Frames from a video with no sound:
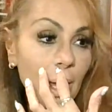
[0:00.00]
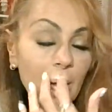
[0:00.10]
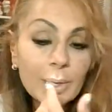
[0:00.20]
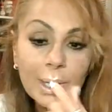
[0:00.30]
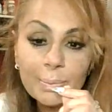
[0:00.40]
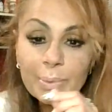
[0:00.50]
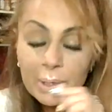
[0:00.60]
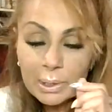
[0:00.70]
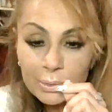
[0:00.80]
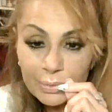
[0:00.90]
And I put a
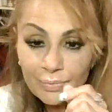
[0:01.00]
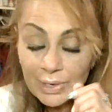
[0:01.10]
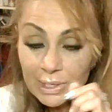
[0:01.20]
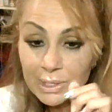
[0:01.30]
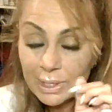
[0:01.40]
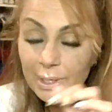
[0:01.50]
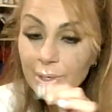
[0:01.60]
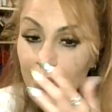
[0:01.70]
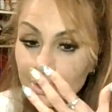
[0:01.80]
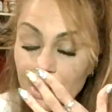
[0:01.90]
little Vicks in
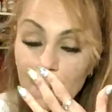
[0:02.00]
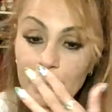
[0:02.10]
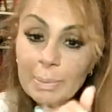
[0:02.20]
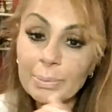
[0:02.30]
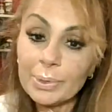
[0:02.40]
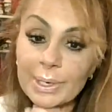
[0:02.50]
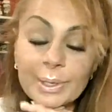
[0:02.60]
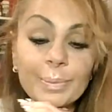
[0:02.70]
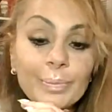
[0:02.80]
there to help me breathe.